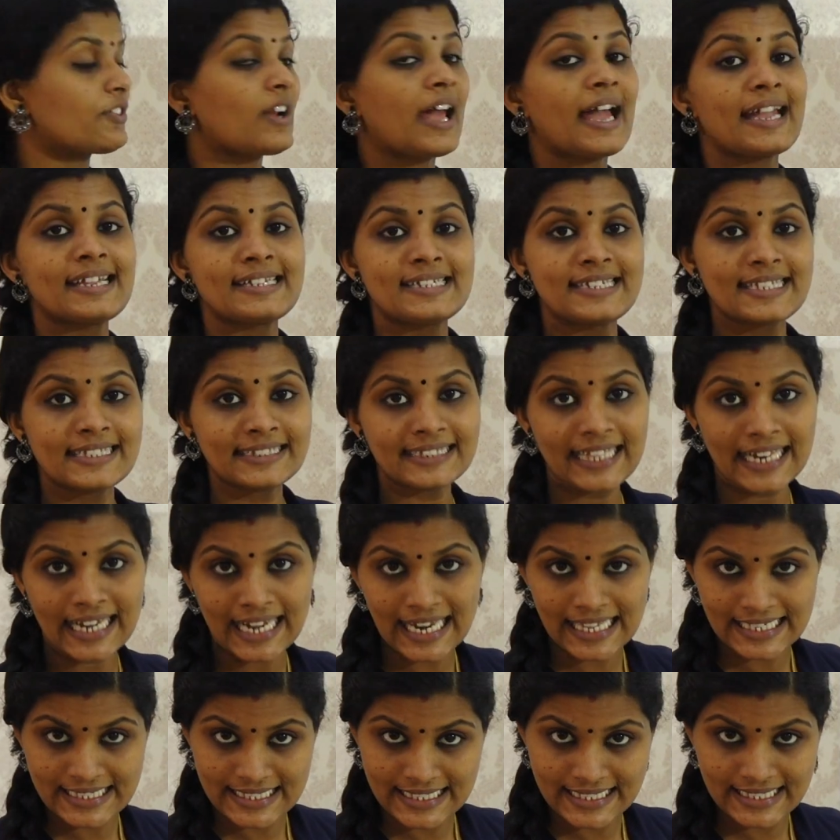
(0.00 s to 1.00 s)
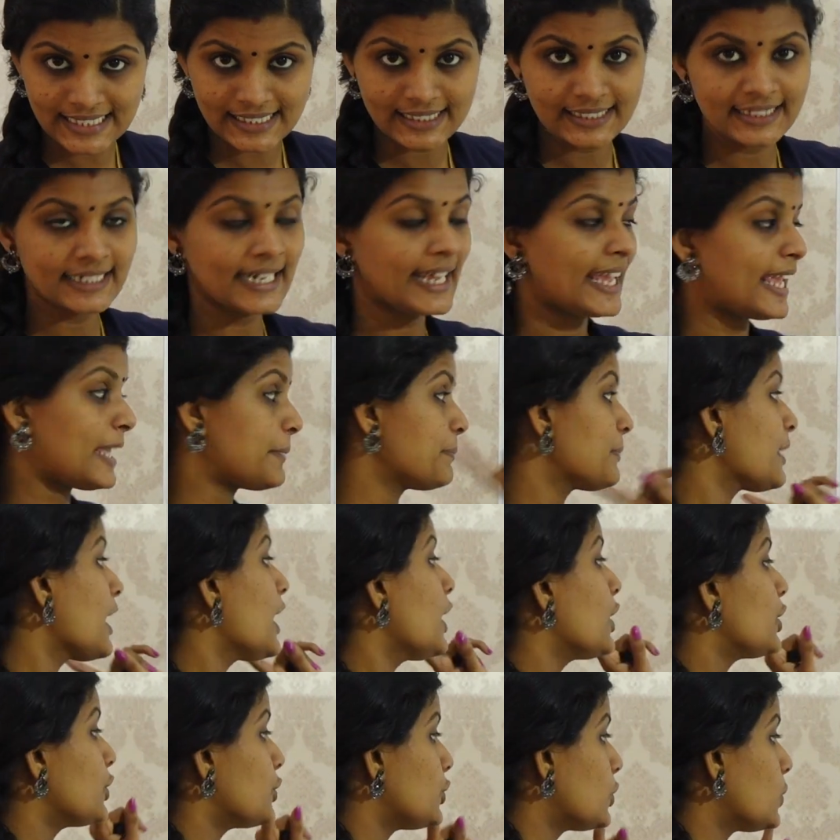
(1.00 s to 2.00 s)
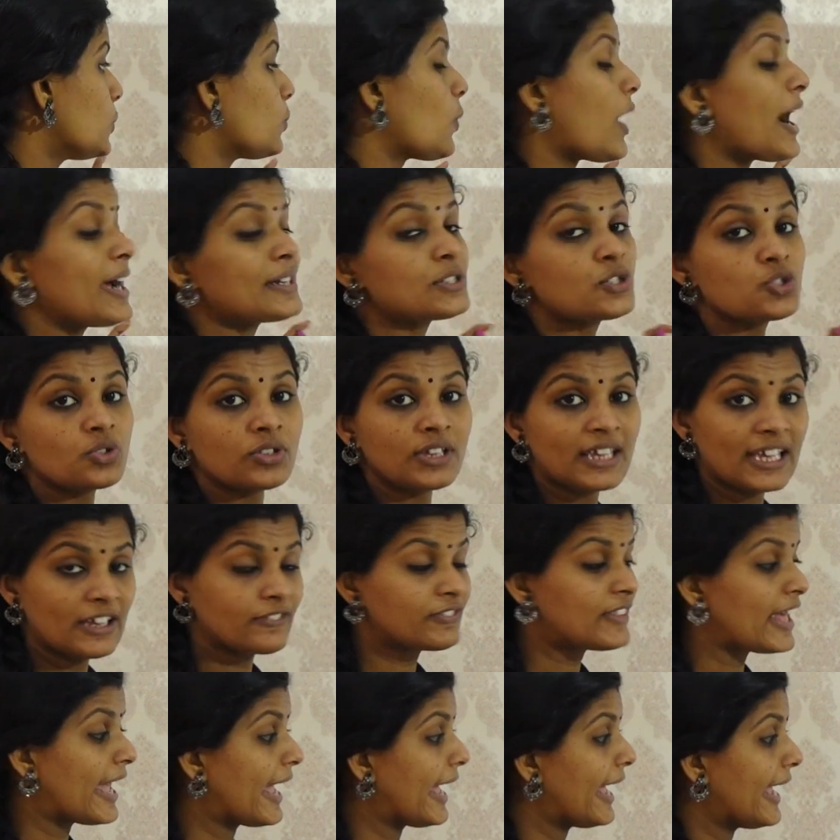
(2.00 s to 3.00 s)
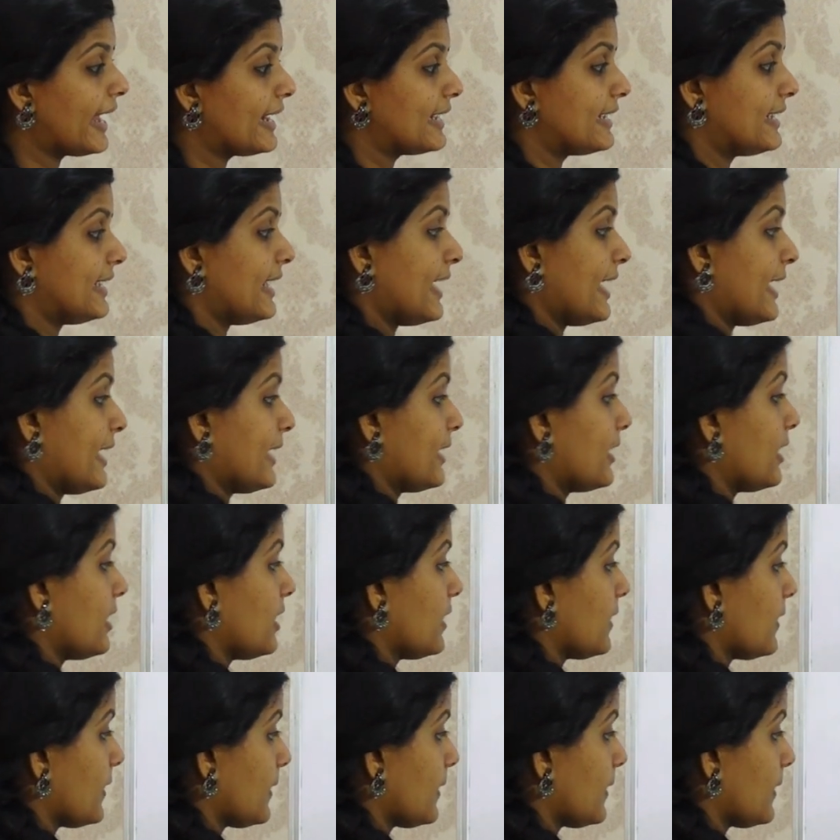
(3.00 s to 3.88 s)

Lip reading: writing the lesson name, you want to give the heading,